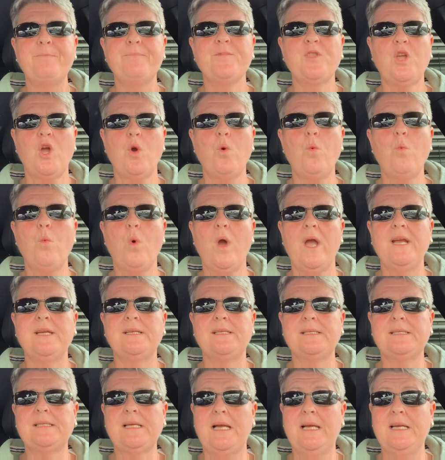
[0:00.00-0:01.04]
Don't
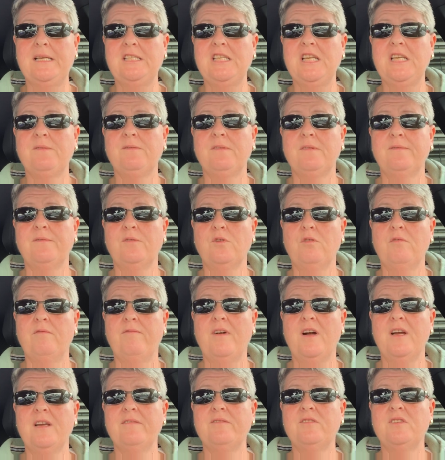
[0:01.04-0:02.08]
wait as I did for 4 or
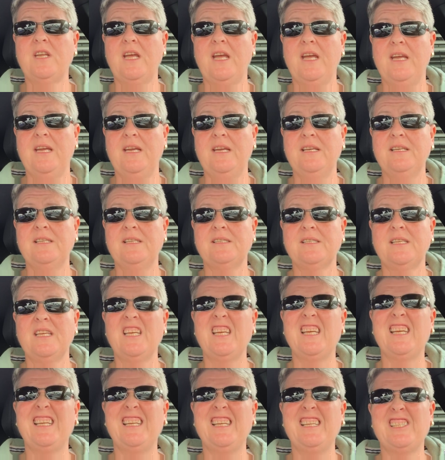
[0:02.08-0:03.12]
5 days
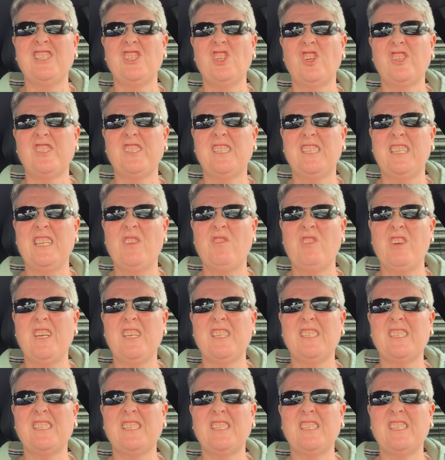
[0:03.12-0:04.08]
thinking it's not serious,